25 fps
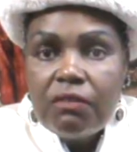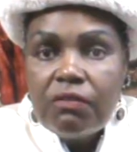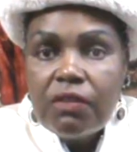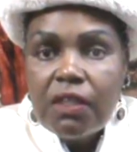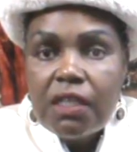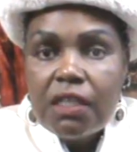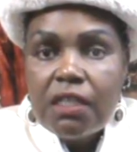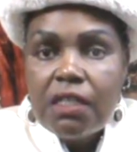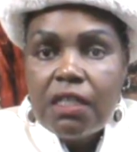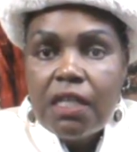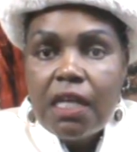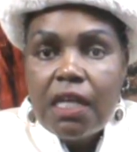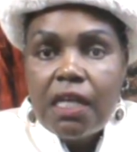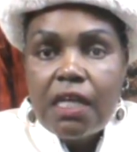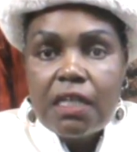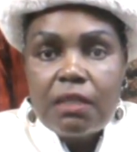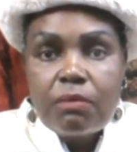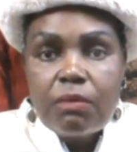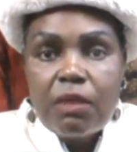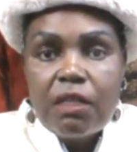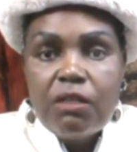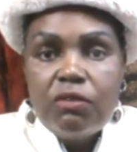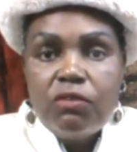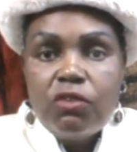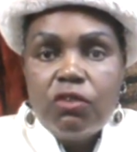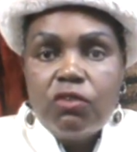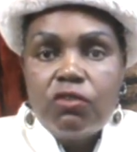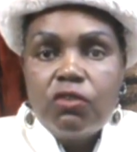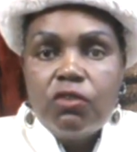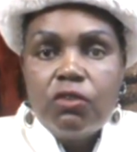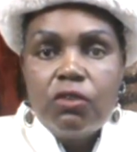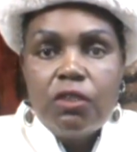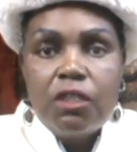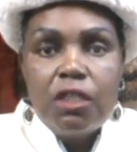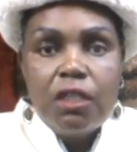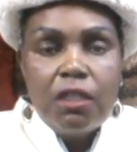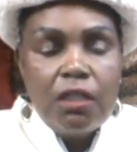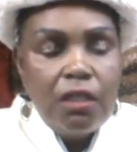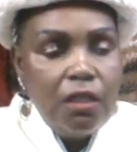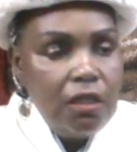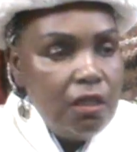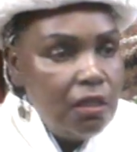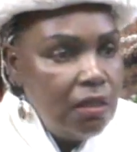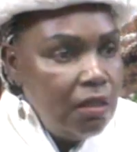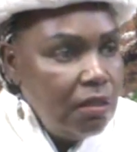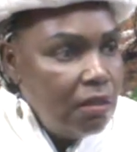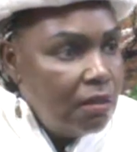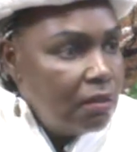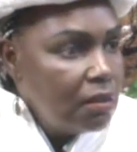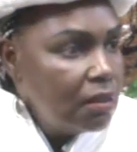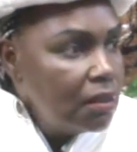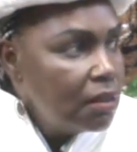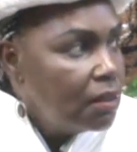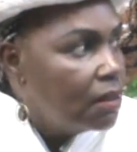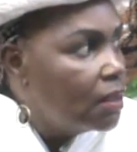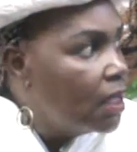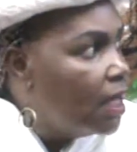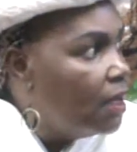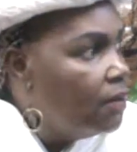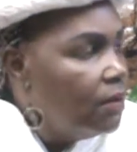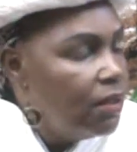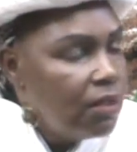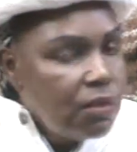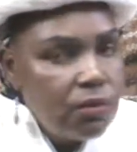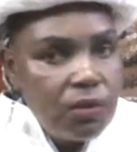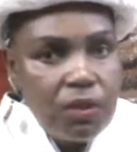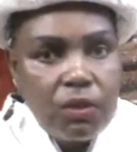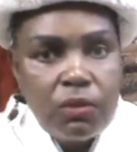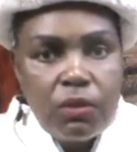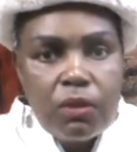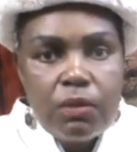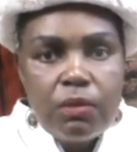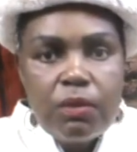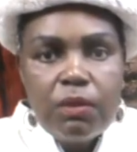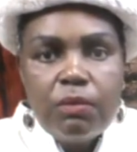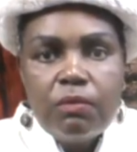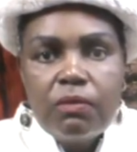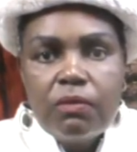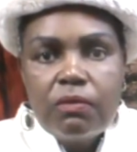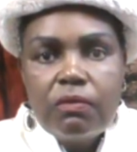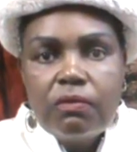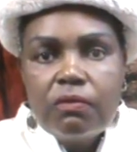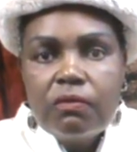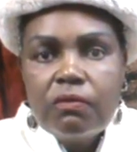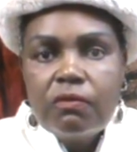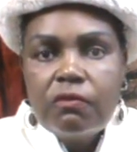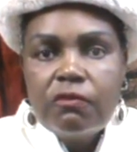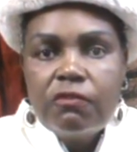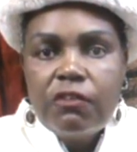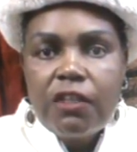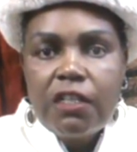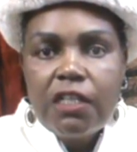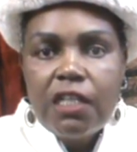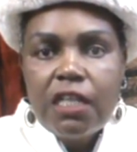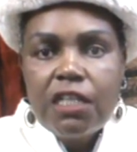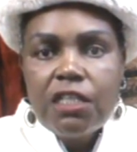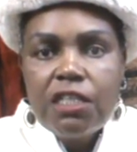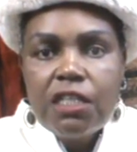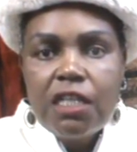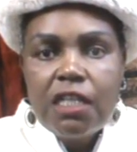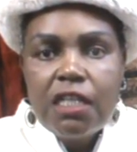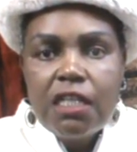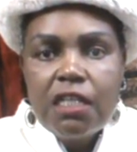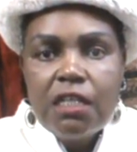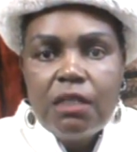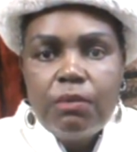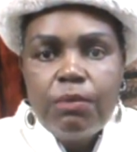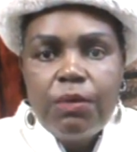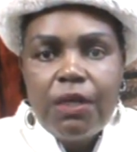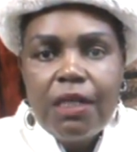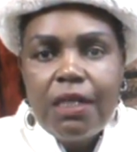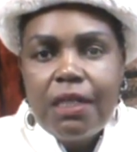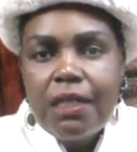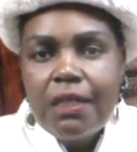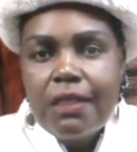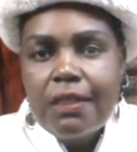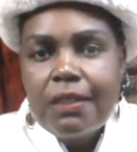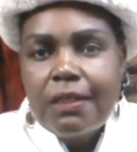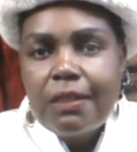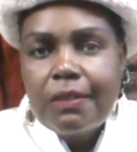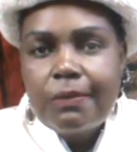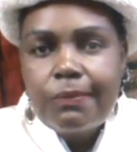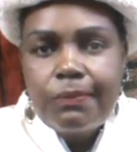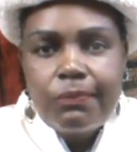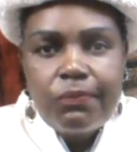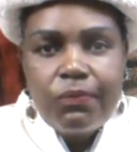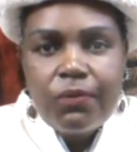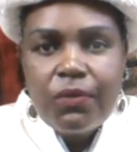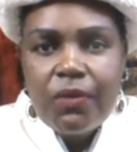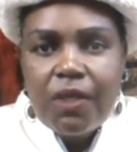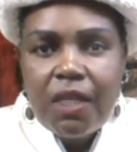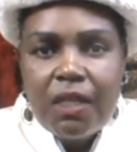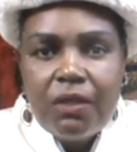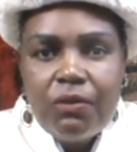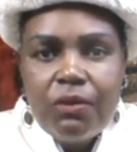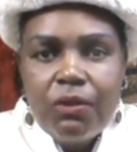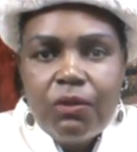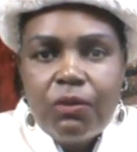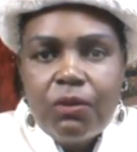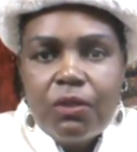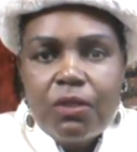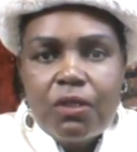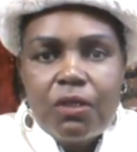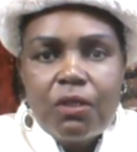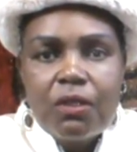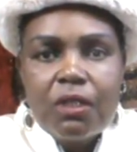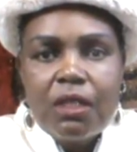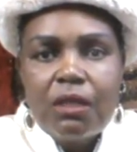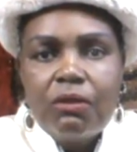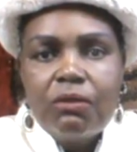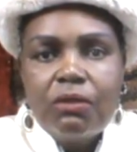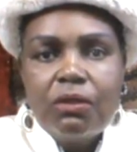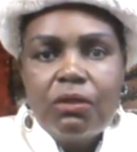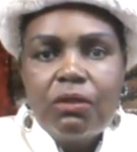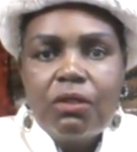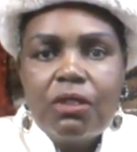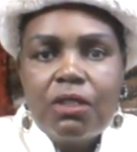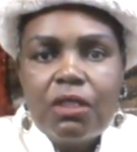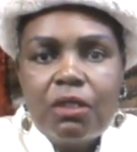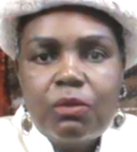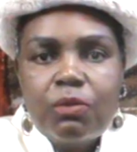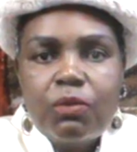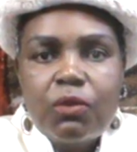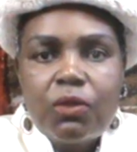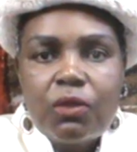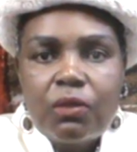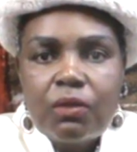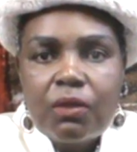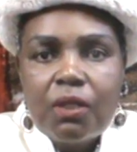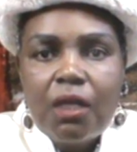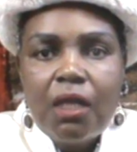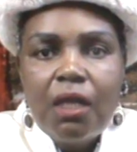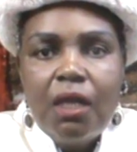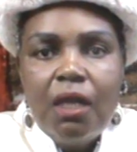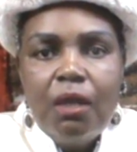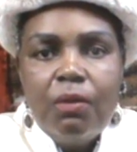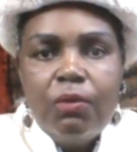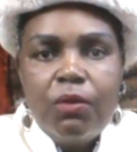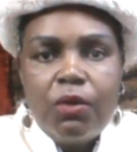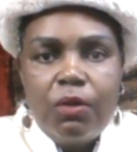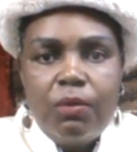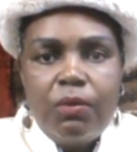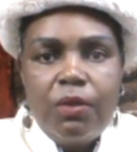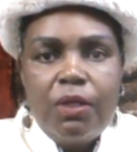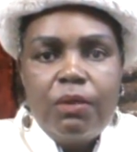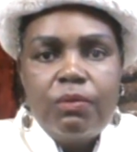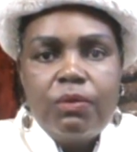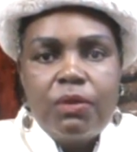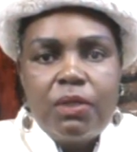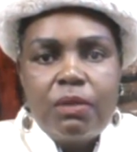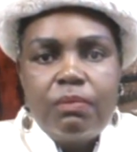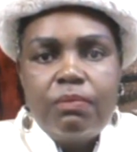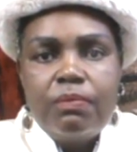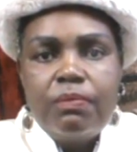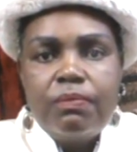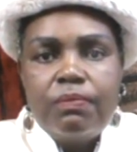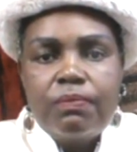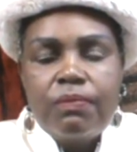if they deny us money for food. I wish we could be financially independent. Then we could sort out all these problems.